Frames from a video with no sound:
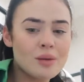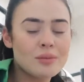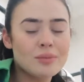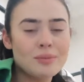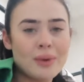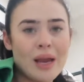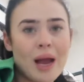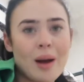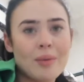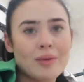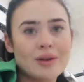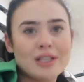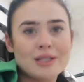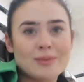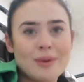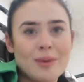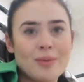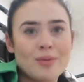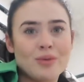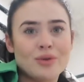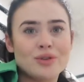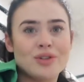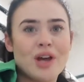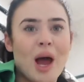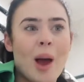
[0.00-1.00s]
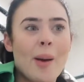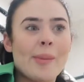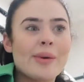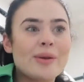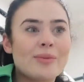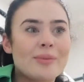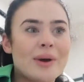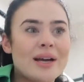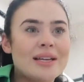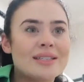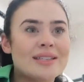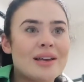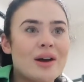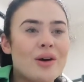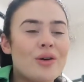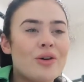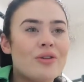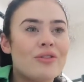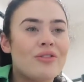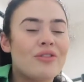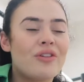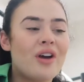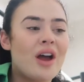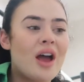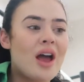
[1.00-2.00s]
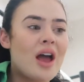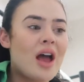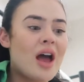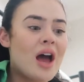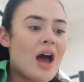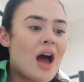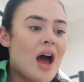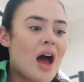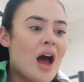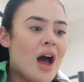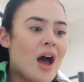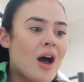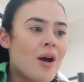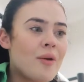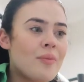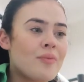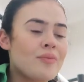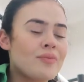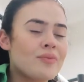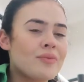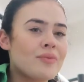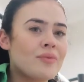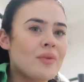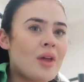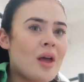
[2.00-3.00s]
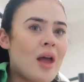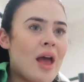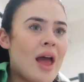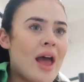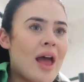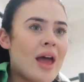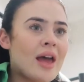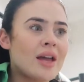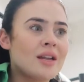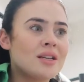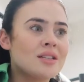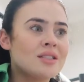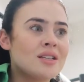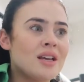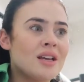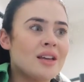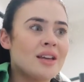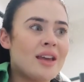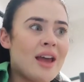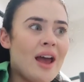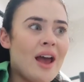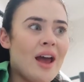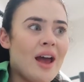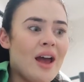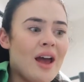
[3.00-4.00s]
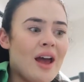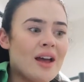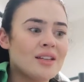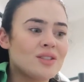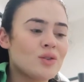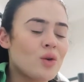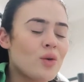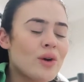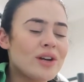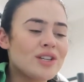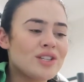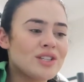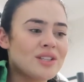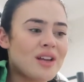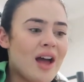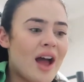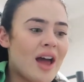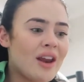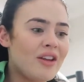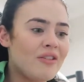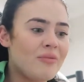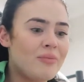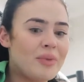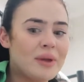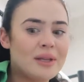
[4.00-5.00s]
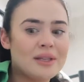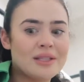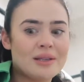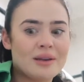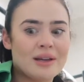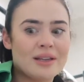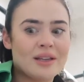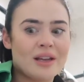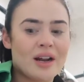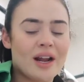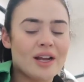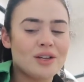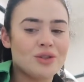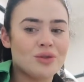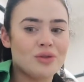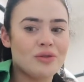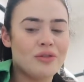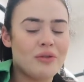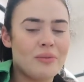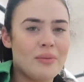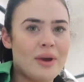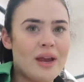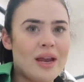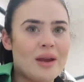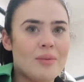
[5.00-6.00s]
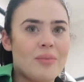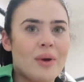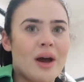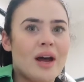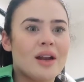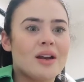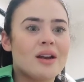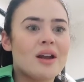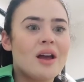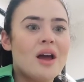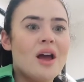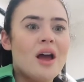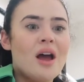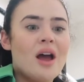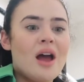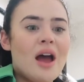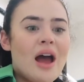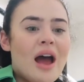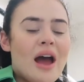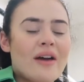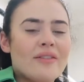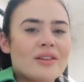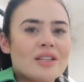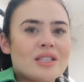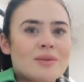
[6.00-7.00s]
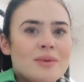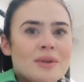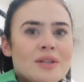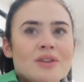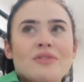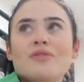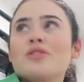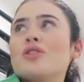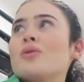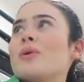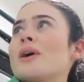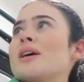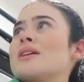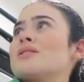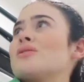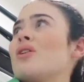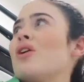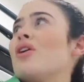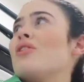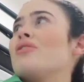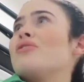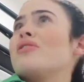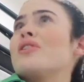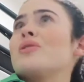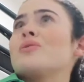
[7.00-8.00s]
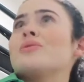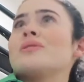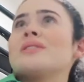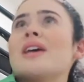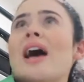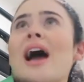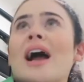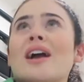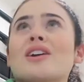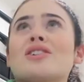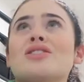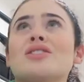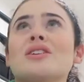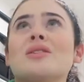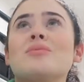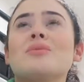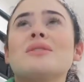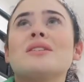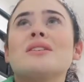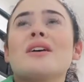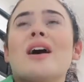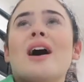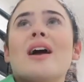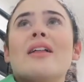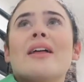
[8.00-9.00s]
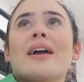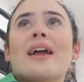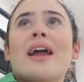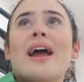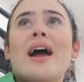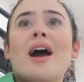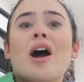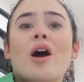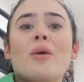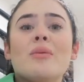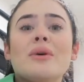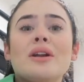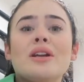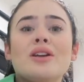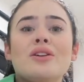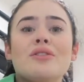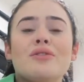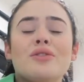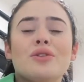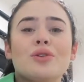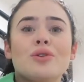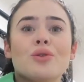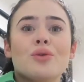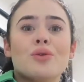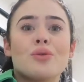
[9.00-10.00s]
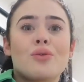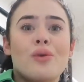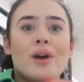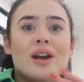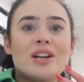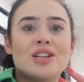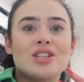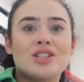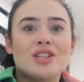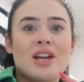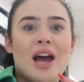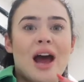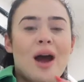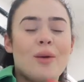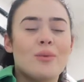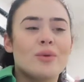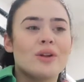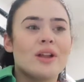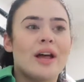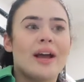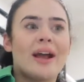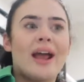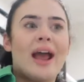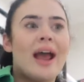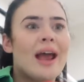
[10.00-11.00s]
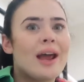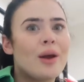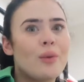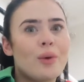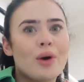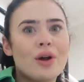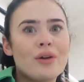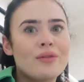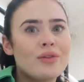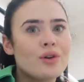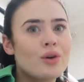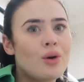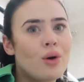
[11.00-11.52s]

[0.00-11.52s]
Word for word: be able to spend more time with myself, um, and yeah, it's always just kind of been something that I do for me. But having spent a few weeks off, it was actually bizarre like how many of you reached out and were like, hey, where have you